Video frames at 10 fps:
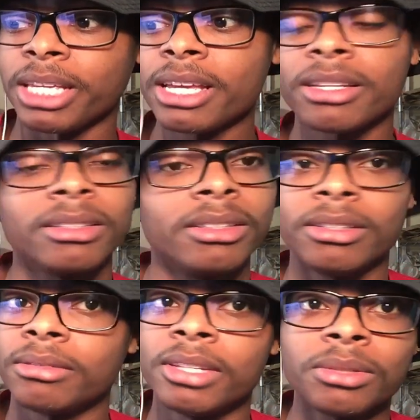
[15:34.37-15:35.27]
but yeah,
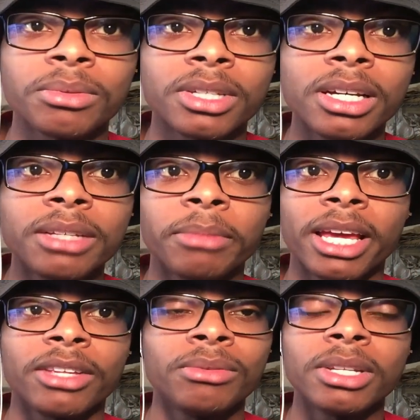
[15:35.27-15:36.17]
this was good,
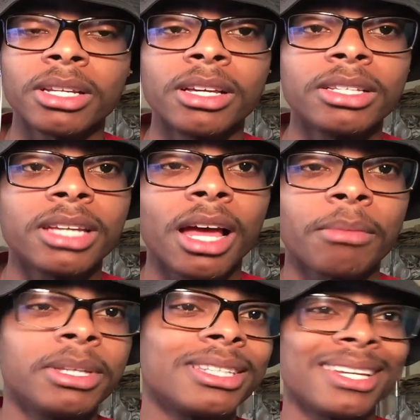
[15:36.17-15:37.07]
man. You did a good job.